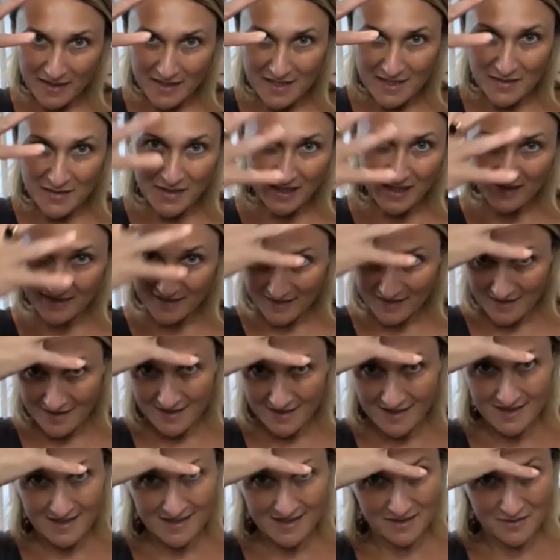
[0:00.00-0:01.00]
together,
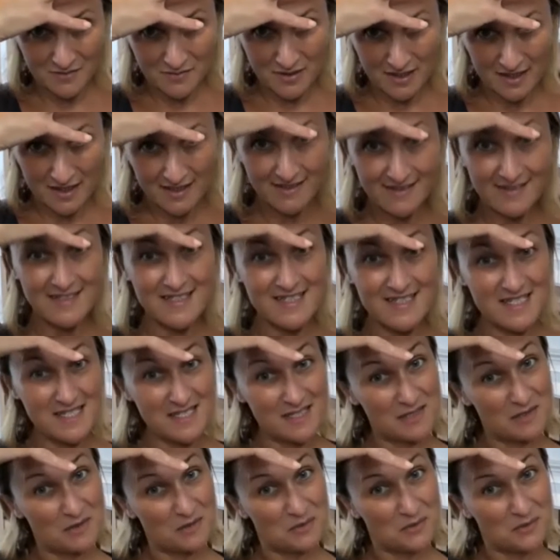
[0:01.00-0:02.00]
right, these
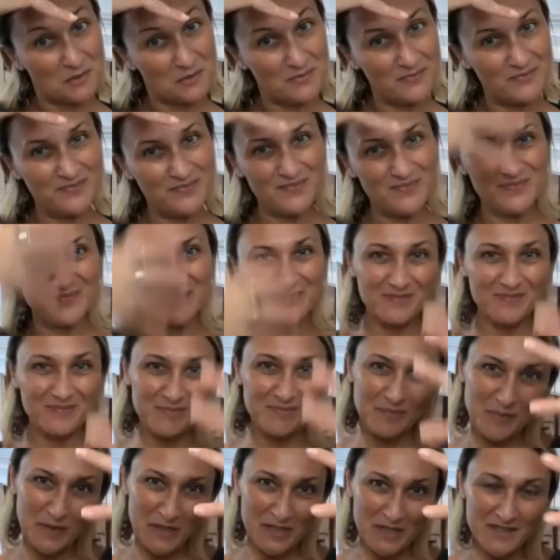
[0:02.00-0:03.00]
two
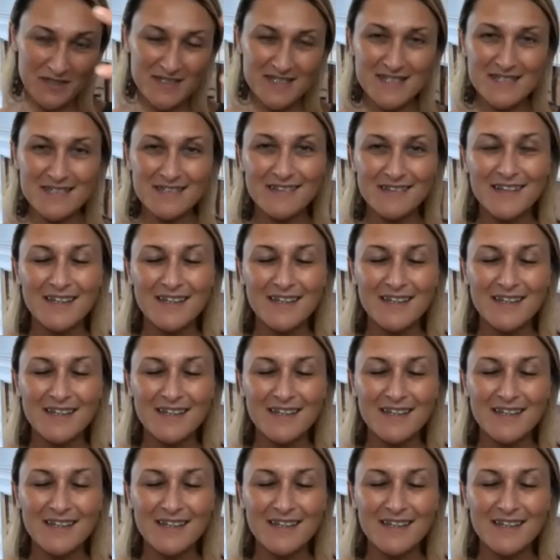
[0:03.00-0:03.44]
parts,